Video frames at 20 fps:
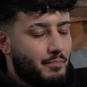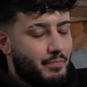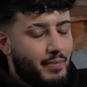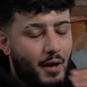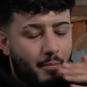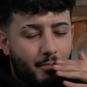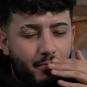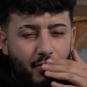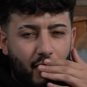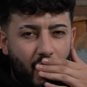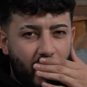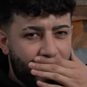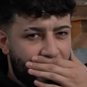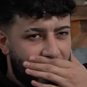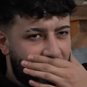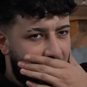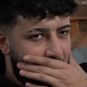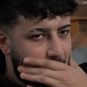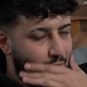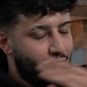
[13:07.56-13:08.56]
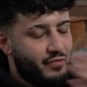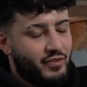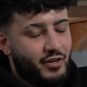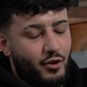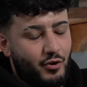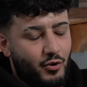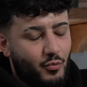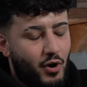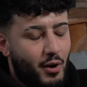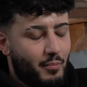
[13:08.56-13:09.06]
a private label, if you
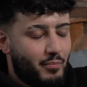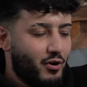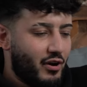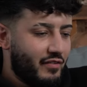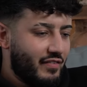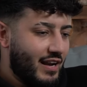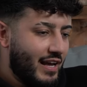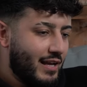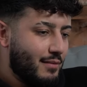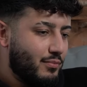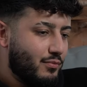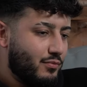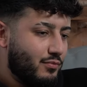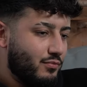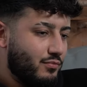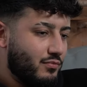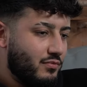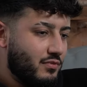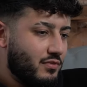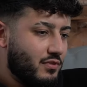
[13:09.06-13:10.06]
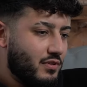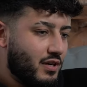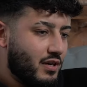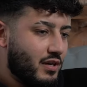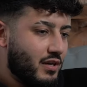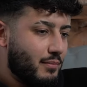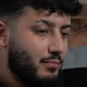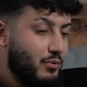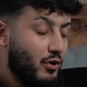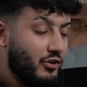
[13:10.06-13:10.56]
don't know what a private label
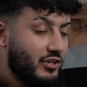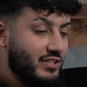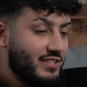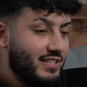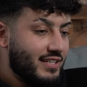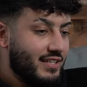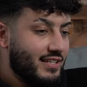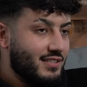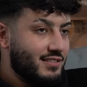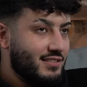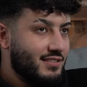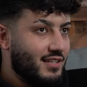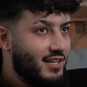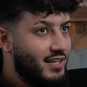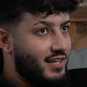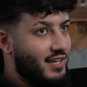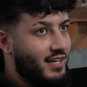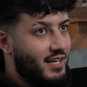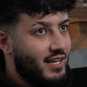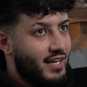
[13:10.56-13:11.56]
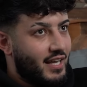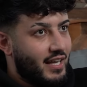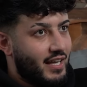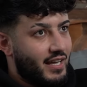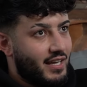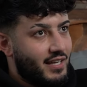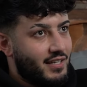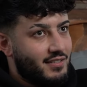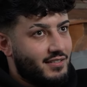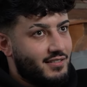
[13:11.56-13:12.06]
uh, product is,
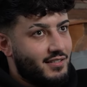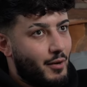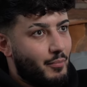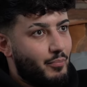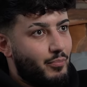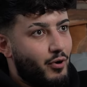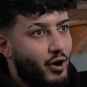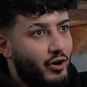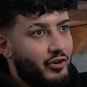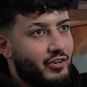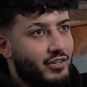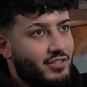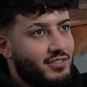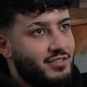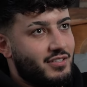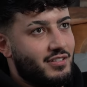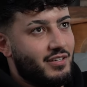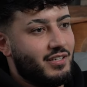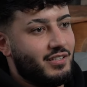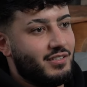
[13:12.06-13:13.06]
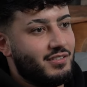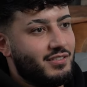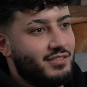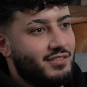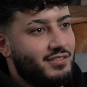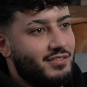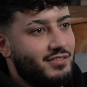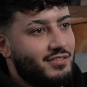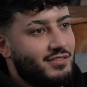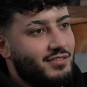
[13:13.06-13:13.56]
it's a product
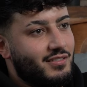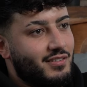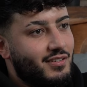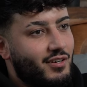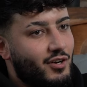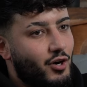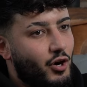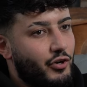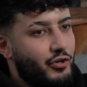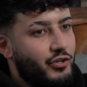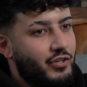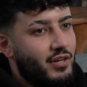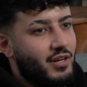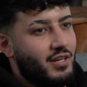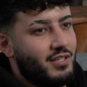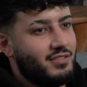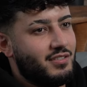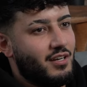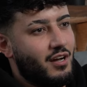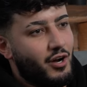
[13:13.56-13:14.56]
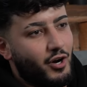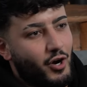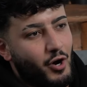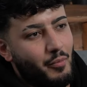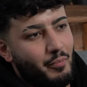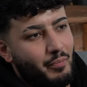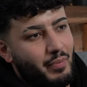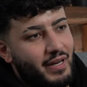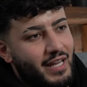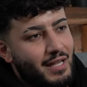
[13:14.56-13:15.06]
that's under a certain
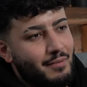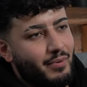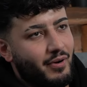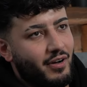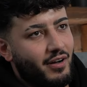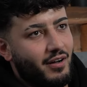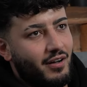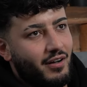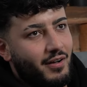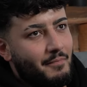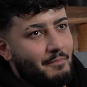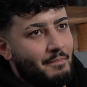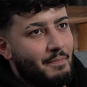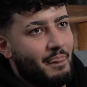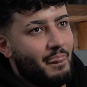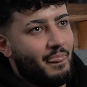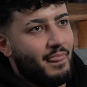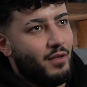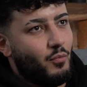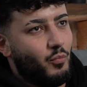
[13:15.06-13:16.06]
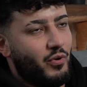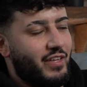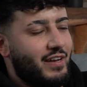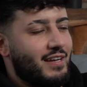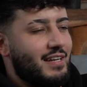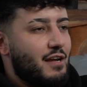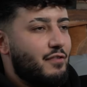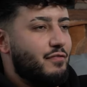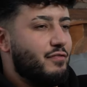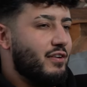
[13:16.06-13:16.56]
company, but with a
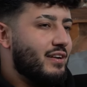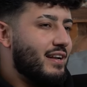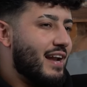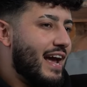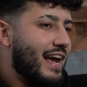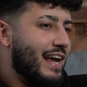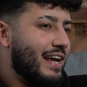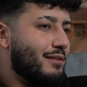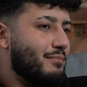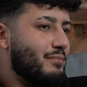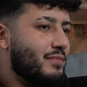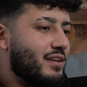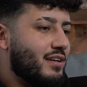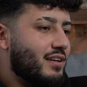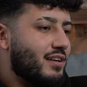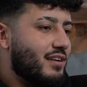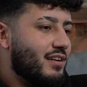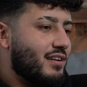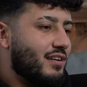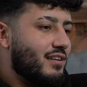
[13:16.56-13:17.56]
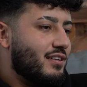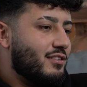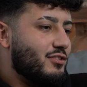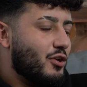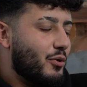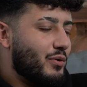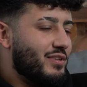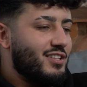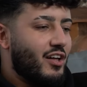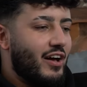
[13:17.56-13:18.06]
different name.
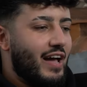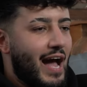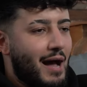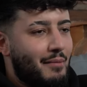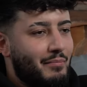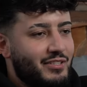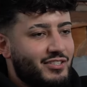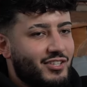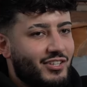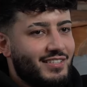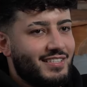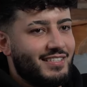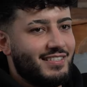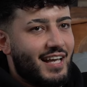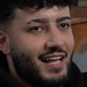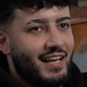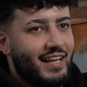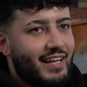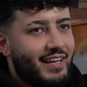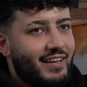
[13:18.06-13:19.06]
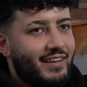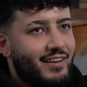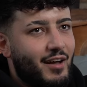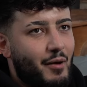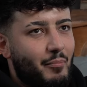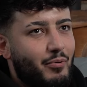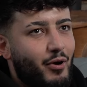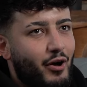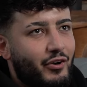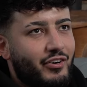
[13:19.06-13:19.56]
So it's like Amazon selling a
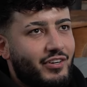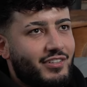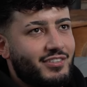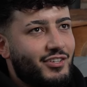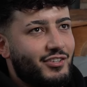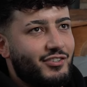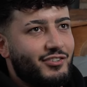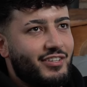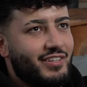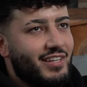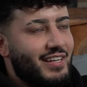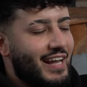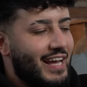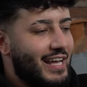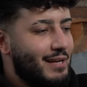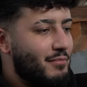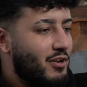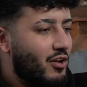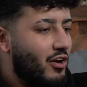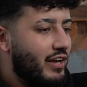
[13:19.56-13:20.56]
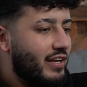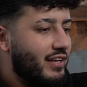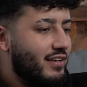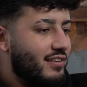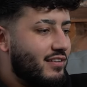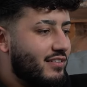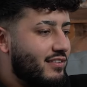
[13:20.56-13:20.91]
product under the name like